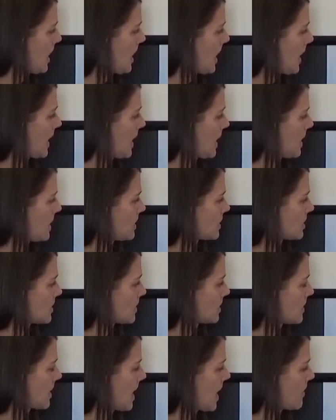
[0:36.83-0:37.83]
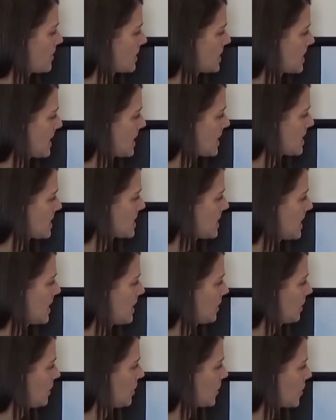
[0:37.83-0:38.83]
and have a tendency
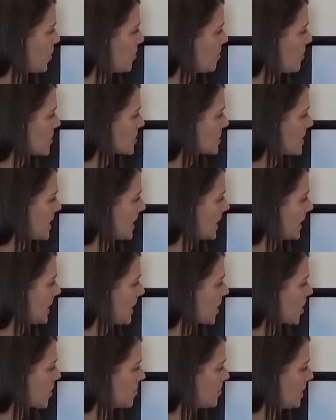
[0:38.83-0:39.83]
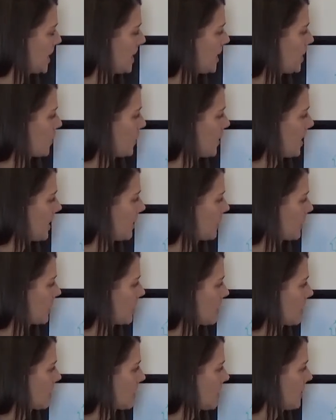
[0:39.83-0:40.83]
to look almost like an airplane wing
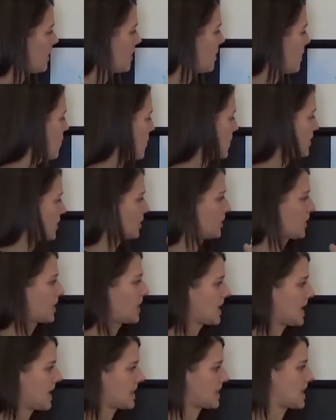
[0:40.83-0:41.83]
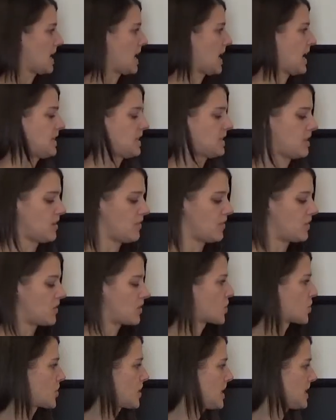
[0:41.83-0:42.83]
when you're looking at the height of the
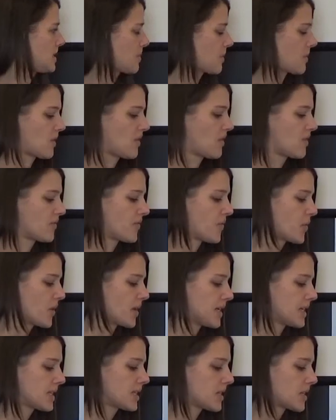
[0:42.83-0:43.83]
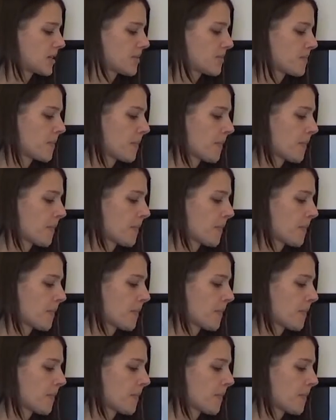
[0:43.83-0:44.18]
trees within the forest.